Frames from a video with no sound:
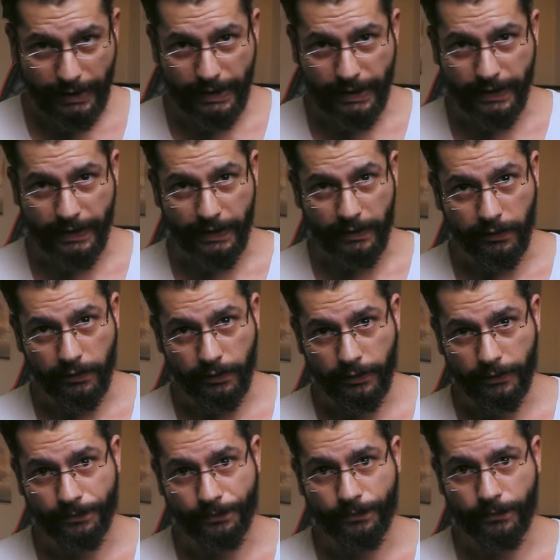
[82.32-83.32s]
Easy.
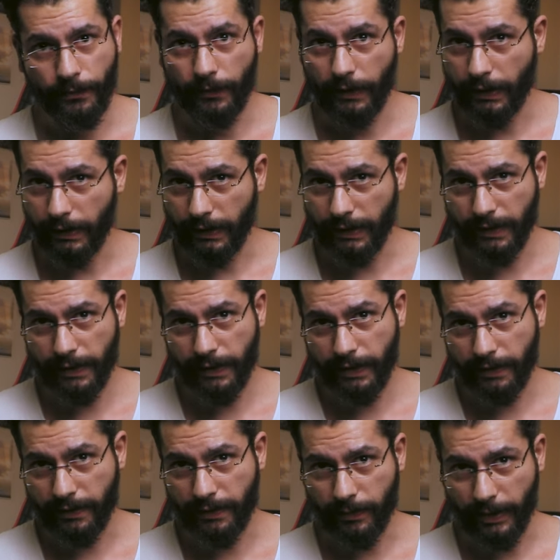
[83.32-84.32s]

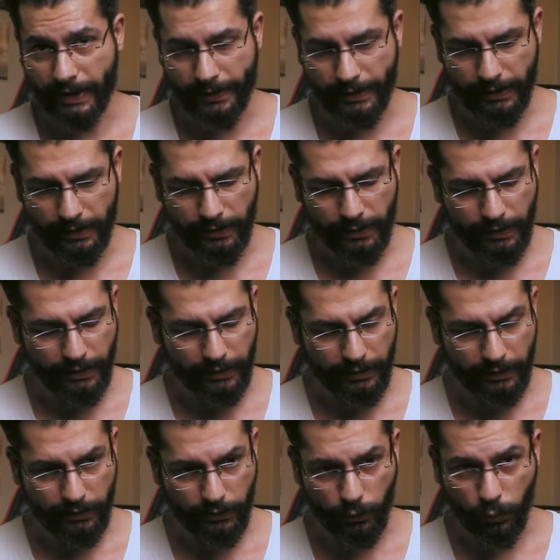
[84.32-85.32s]
Easy is mainly
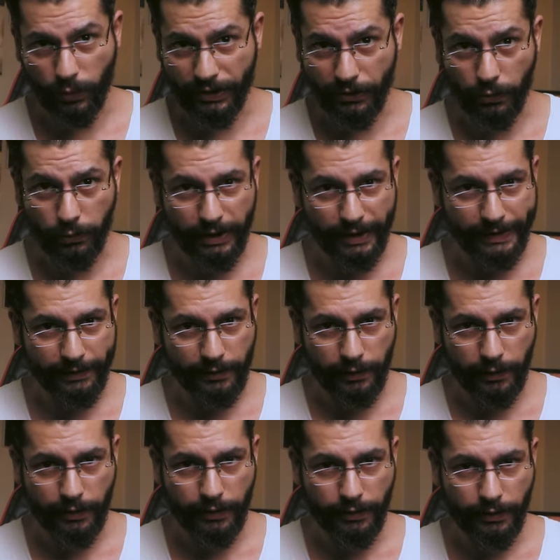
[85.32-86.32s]
a window
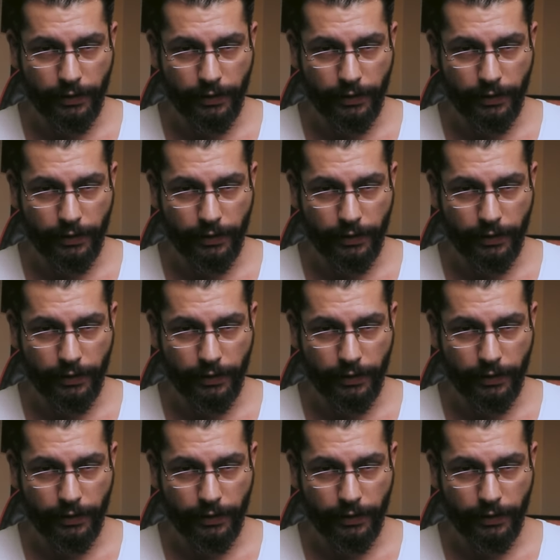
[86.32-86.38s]
cleaner,